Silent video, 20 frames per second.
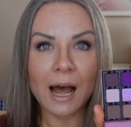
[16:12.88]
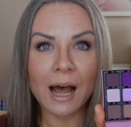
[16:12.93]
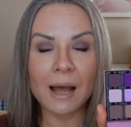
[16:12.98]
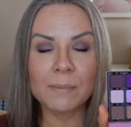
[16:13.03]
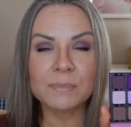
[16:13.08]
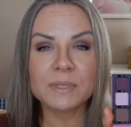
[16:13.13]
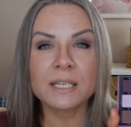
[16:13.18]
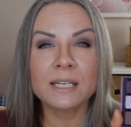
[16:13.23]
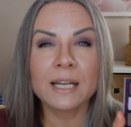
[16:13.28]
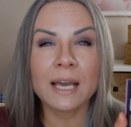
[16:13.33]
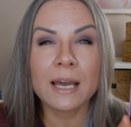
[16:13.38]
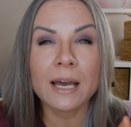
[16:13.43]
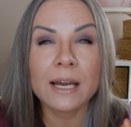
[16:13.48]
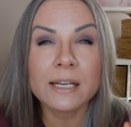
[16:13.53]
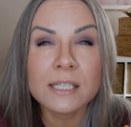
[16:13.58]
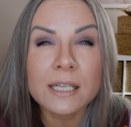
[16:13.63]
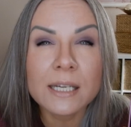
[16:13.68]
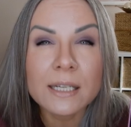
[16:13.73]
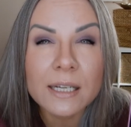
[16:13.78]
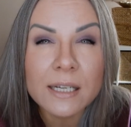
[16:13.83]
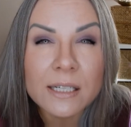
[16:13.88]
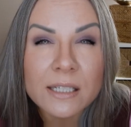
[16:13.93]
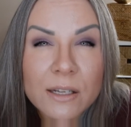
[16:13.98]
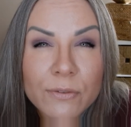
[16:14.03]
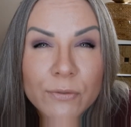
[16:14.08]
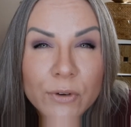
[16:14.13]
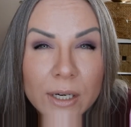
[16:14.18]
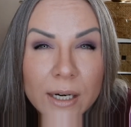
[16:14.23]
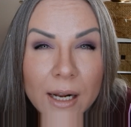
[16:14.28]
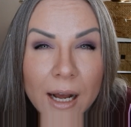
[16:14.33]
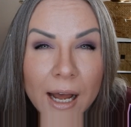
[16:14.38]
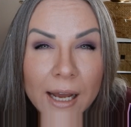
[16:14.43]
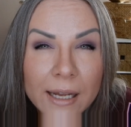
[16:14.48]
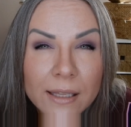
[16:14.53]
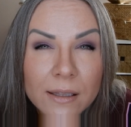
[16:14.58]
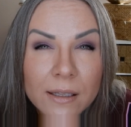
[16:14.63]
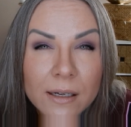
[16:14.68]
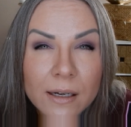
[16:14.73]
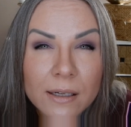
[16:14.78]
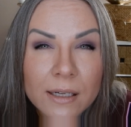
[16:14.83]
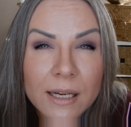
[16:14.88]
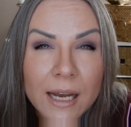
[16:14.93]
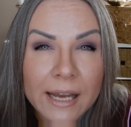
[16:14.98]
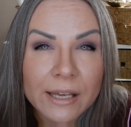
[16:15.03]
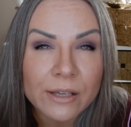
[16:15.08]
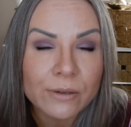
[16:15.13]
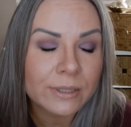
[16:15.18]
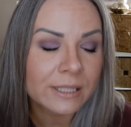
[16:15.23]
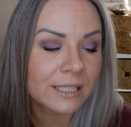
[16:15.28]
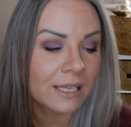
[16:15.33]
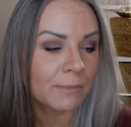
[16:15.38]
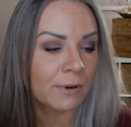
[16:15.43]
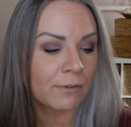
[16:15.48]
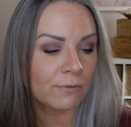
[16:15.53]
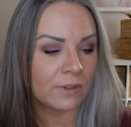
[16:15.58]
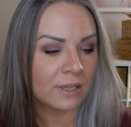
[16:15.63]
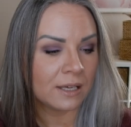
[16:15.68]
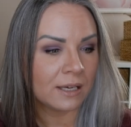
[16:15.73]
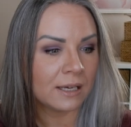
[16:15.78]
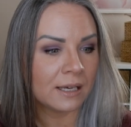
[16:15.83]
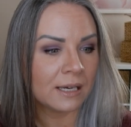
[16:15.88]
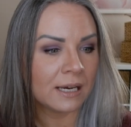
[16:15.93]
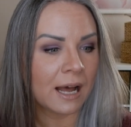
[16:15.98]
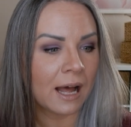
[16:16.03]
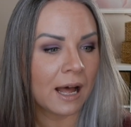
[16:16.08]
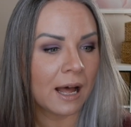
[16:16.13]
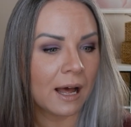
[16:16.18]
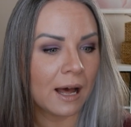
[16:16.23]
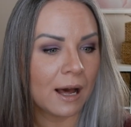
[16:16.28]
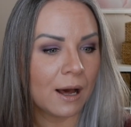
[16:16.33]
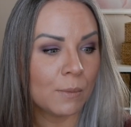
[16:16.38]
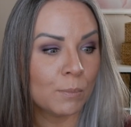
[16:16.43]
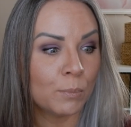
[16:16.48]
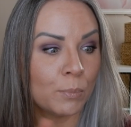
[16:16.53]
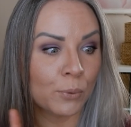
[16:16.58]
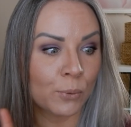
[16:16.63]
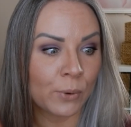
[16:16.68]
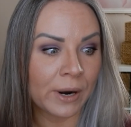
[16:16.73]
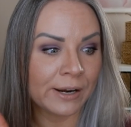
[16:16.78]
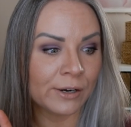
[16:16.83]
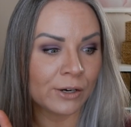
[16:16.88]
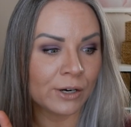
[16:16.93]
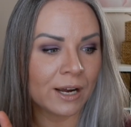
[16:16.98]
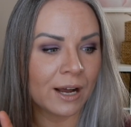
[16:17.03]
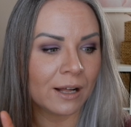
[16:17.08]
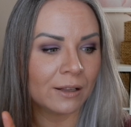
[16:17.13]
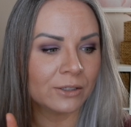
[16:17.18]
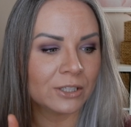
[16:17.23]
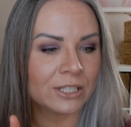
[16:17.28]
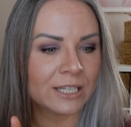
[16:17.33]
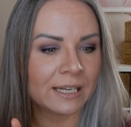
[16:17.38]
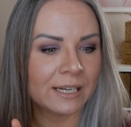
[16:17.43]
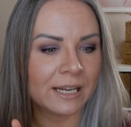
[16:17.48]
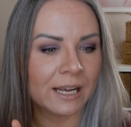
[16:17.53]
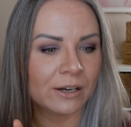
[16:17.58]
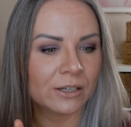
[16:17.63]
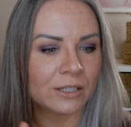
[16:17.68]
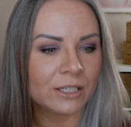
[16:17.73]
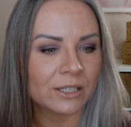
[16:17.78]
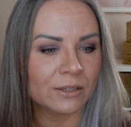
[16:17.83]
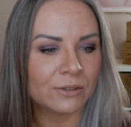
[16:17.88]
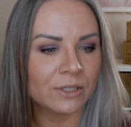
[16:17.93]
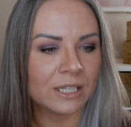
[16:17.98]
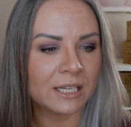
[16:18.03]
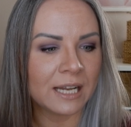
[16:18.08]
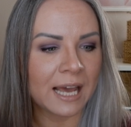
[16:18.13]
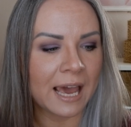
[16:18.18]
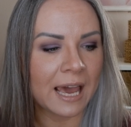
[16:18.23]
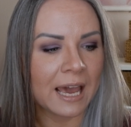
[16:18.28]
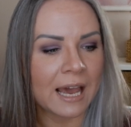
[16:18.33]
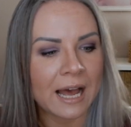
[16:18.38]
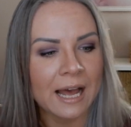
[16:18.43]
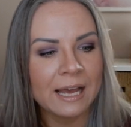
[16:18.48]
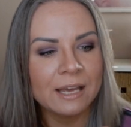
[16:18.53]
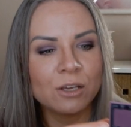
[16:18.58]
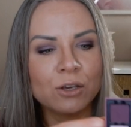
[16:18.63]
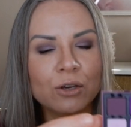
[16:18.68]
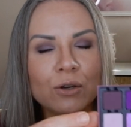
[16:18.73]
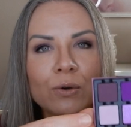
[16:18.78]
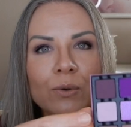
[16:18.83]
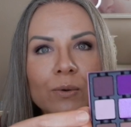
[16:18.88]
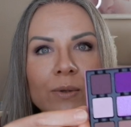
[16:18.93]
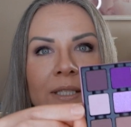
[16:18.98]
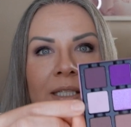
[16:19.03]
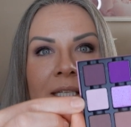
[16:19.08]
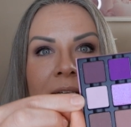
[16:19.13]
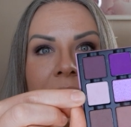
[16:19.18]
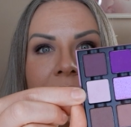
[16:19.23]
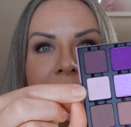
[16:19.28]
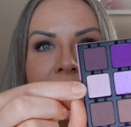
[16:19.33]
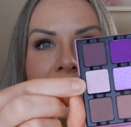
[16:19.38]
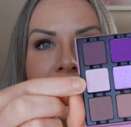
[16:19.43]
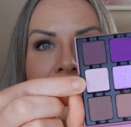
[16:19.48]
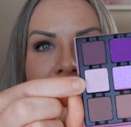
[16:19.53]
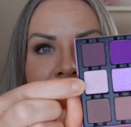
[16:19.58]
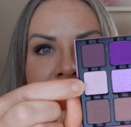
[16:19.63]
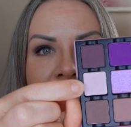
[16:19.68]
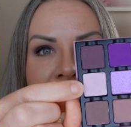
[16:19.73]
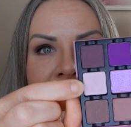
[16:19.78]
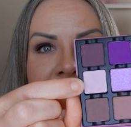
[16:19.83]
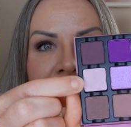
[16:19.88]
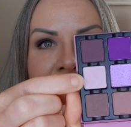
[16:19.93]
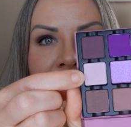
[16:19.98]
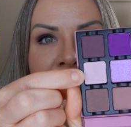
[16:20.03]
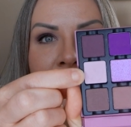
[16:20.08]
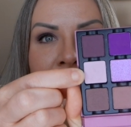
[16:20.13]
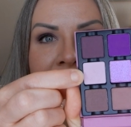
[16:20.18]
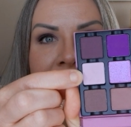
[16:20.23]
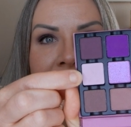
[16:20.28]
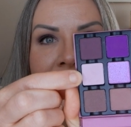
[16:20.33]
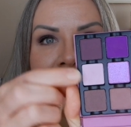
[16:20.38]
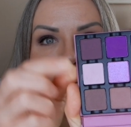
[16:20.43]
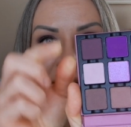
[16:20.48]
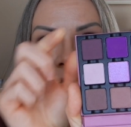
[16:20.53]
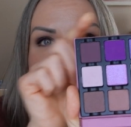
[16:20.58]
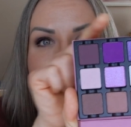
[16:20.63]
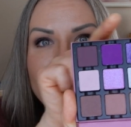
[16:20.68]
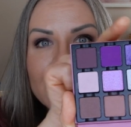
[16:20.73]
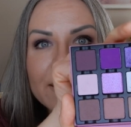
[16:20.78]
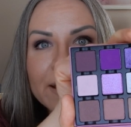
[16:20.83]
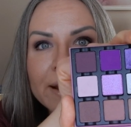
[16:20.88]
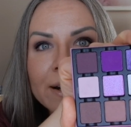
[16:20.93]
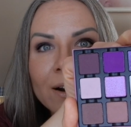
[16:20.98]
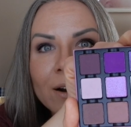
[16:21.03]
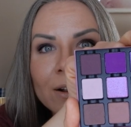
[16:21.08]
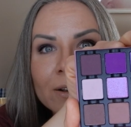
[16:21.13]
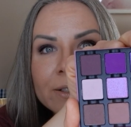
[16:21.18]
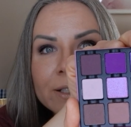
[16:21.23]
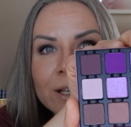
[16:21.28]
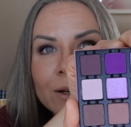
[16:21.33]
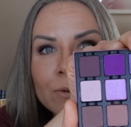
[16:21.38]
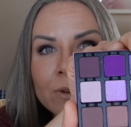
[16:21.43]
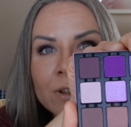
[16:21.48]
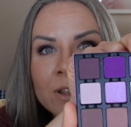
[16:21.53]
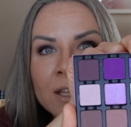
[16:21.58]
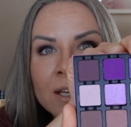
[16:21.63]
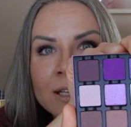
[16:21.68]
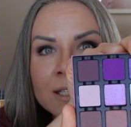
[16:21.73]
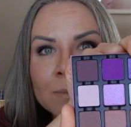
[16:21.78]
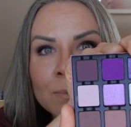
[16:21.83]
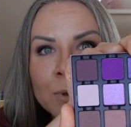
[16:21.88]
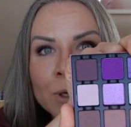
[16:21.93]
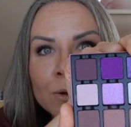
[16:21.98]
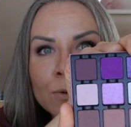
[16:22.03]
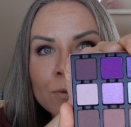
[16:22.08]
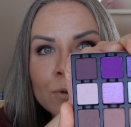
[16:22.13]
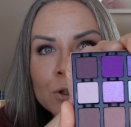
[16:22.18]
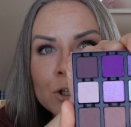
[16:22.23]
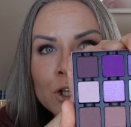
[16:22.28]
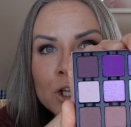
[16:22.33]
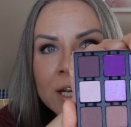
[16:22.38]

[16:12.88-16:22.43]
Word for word: um, today I did a different eye look. I used some of the uh, brighter colors in here. So today I used this on my lid and then also this beautiful